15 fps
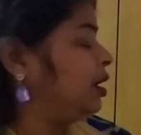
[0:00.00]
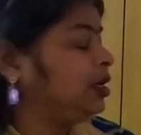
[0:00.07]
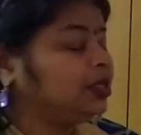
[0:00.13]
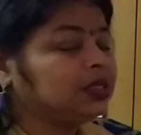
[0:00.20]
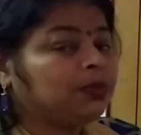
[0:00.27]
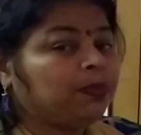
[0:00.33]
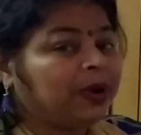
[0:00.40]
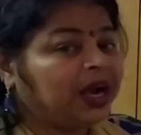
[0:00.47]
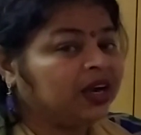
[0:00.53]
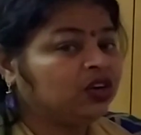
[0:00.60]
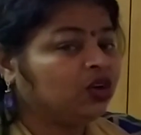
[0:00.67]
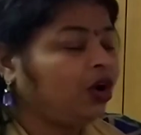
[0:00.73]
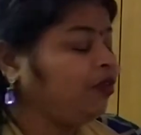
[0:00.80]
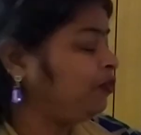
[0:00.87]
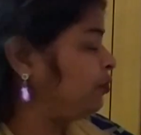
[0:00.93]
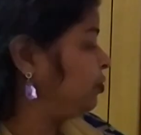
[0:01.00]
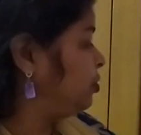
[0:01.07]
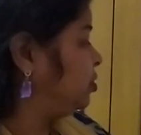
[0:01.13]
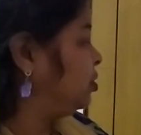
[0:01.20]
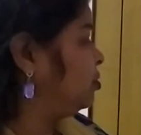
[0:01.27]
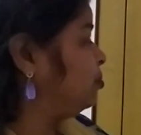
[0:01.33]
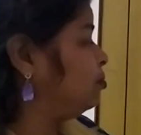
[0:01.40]
is a part of
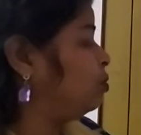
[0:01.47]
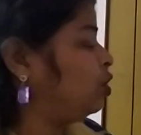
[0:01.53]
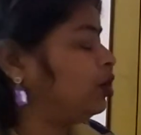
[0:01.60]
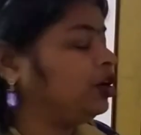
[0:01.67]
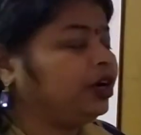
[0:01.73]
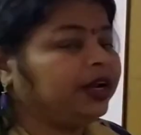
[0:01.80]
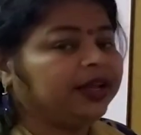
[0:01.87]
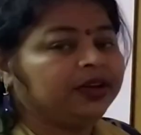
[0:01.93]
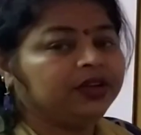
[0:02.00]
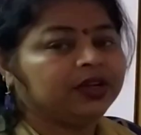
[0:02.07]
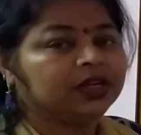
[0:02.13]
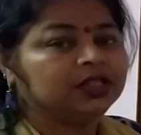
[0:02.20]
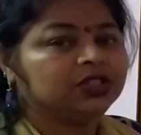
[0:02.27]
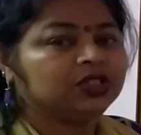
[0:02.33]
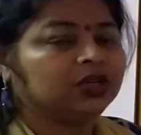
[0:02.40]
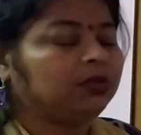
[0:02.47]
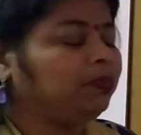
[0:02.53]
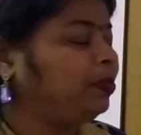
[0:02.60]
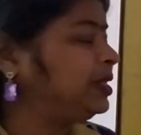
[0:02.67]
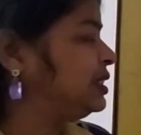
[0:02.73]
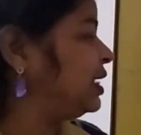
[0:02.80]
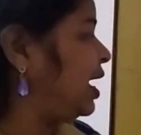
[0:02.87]
modern agriculture.
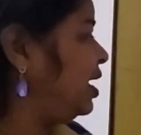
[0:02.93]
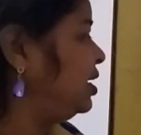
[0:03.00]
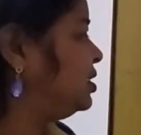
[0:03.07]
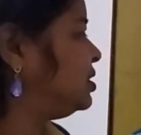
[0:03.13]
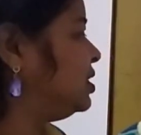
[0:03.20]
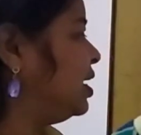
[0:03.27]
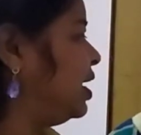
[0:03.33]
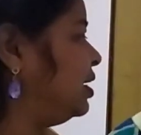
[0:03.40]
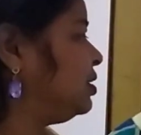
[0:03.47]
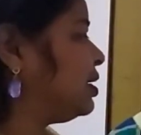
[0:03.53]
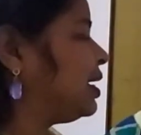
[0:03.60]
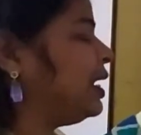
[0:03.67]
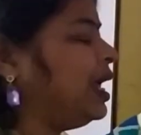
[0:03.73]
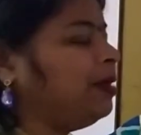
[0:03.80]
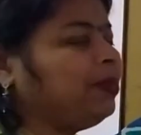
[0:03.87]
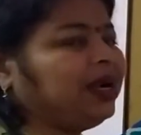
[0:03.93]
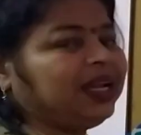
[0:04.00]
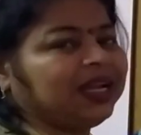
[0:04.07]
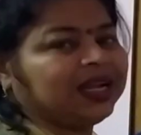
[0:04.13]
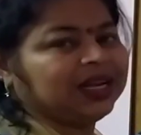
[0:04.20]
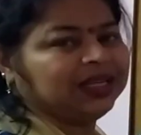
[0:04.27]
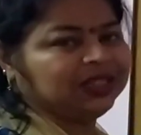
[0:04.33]
Besides that,
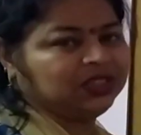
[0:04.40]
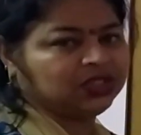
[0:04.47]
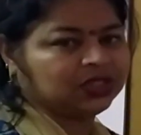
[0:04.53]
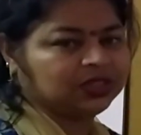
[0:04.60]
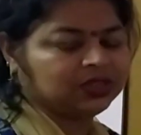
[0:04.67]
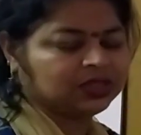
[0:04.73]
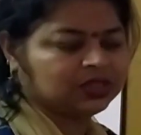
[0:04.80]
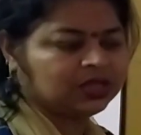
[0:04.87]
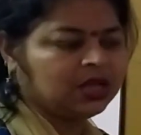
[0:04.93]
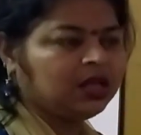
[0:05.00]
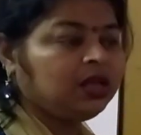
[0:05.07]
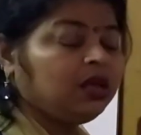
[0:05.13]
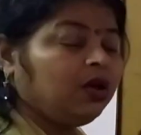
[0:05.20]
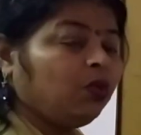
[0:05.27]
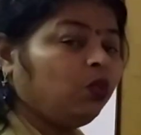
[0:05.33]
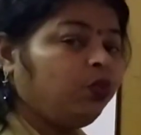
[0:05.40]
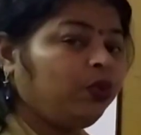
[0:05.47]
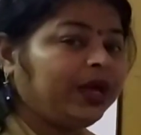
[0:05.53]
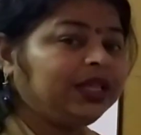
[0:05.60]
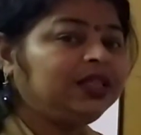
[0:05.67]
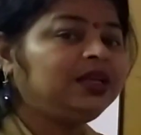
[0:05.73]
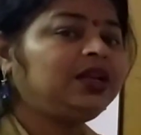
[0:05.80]
climatic conditions,
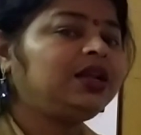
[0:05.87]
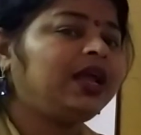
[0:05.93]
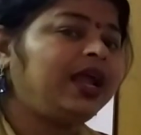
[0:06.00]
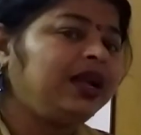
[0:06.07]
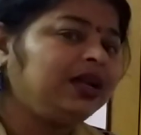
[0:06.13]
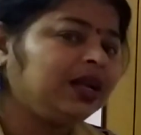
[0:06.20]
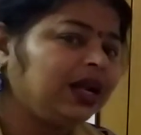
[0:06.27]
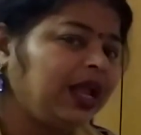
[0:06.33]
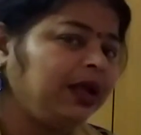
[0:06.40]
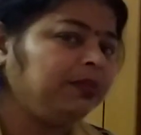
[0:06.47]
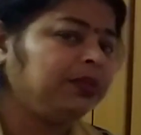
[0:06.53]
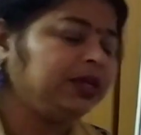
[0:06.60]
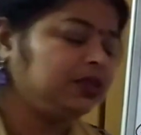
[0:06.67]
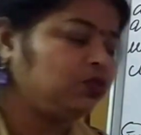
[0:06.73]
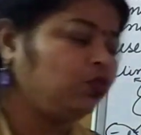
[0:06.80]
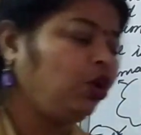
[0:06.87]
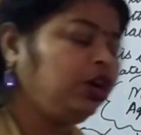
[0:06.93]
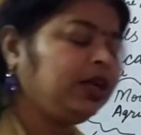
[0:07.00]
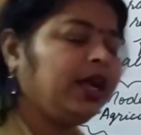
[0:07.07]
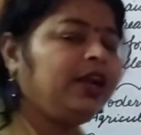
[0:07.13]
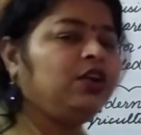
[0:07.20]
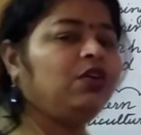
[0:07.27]
weather and climate,
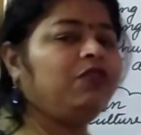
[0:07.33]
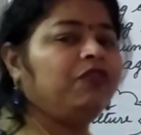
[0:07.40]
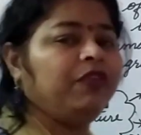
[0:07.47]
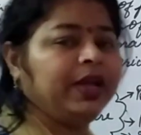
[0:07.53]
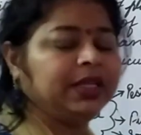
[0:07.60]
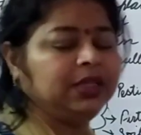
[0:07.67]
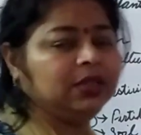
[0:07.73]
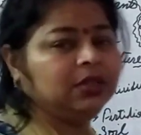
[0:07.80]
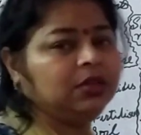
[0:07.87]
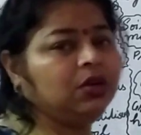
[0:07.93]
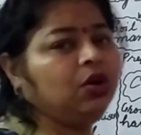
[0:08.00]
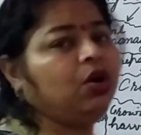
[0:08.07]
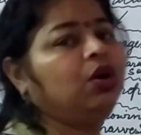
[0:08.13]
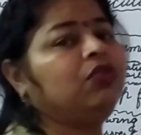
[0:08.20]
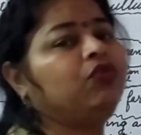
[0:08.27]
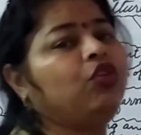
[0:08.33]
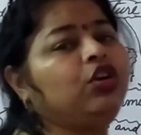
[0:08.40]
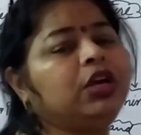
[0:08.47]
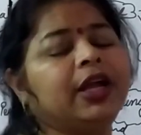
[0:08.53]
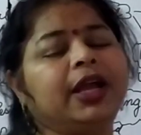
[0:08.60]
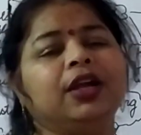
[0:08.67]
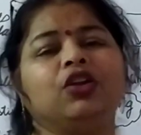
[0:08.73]
what kind of weather or
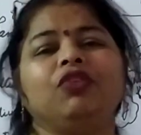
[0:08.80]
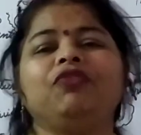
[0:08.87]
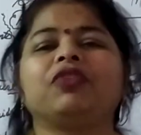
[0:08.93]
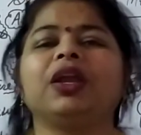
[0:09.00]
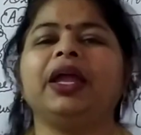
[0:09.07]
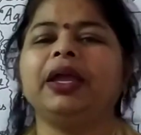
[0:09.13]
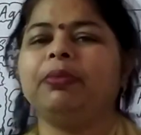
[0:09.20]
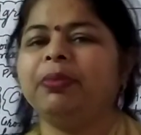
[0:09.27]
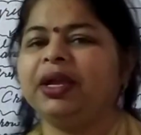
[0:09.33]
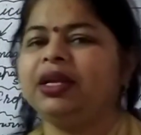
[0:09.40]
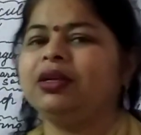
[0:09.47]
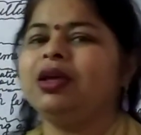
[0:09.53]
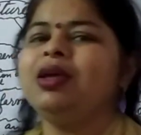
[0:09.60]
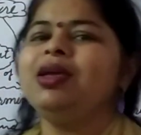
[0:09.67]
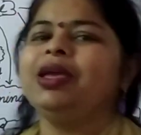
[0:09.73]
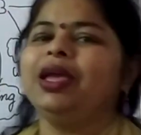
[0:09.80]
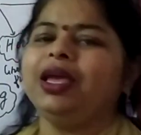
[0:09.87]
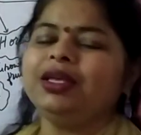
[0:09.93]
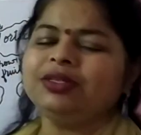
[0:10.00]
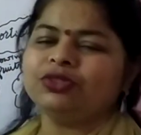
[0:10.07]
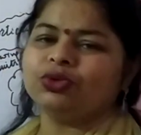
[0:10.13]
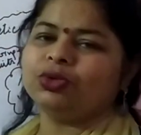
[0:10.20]
what kind of climate
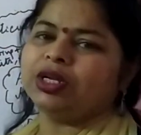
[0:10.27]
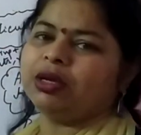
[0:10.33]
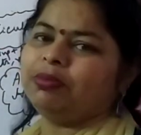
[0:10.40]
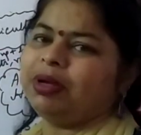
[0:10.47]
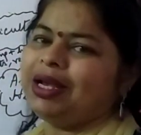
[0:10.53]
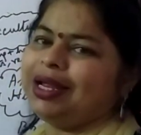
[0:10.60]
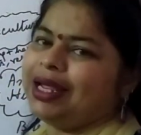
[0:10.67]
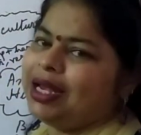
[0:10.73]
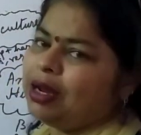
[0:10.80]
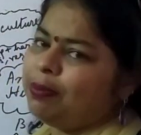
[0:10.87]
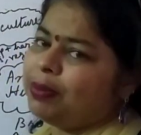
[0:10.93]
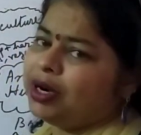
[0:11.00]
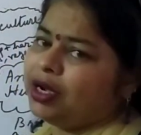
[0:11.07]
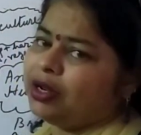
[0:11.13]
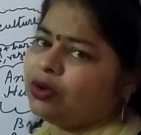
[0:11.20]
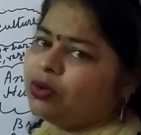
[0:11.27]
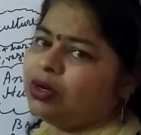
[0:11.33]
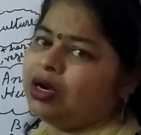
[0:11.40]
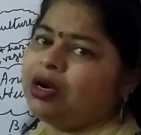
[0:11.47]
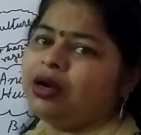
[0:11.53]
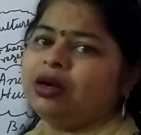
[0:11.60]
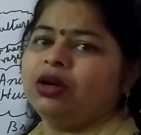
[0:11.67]
is suitable in a
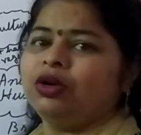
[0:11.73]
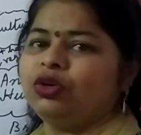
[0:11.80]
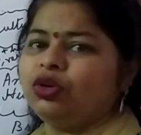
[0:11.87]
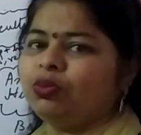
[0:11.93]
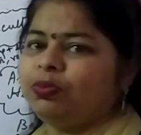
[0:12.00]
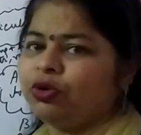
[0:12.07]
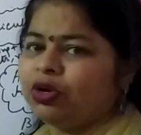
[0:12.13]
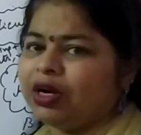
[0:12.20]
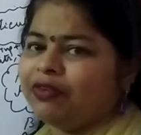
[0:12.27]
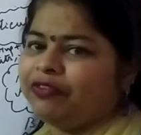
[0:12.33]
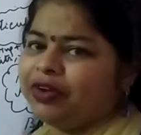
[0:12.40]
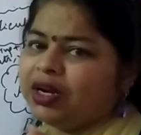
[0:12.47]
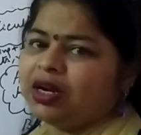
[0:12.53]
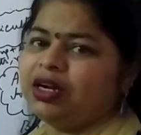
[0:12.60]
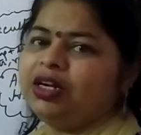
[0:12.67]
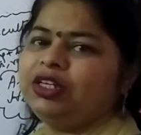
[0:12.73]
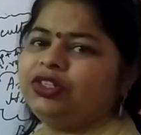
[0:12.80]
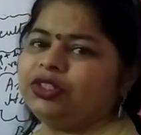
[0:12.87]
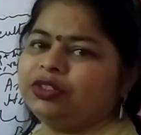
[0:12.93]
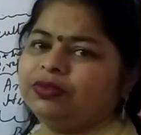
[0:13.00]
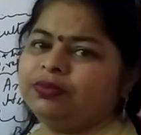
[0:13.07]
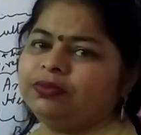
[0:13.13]
particular topographic
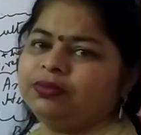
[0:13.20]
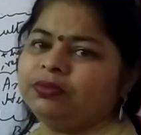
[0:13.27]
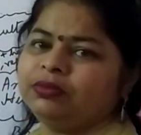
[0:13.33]
condition.